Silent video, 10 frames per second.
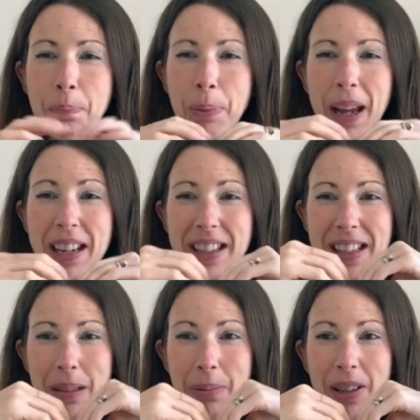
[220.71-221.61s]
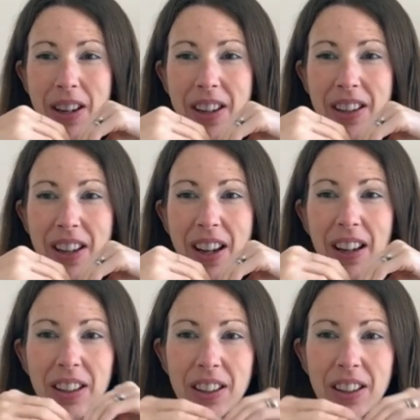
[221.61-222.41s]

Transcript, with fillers: bendy banana,